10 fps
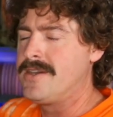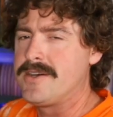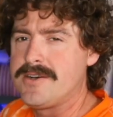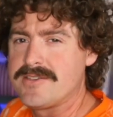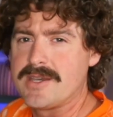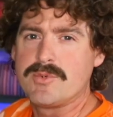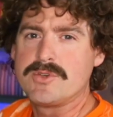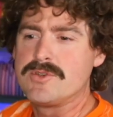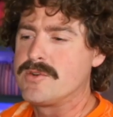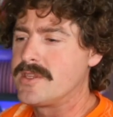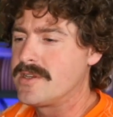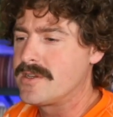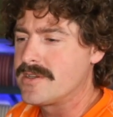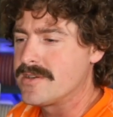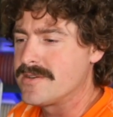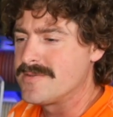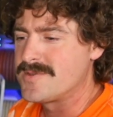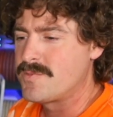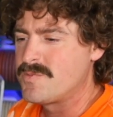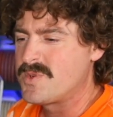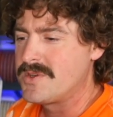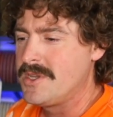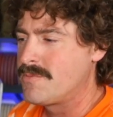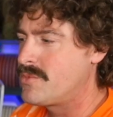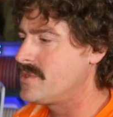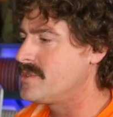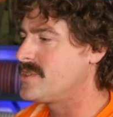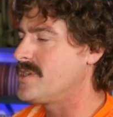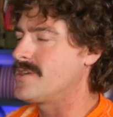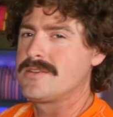all that blue I think is pretty sick.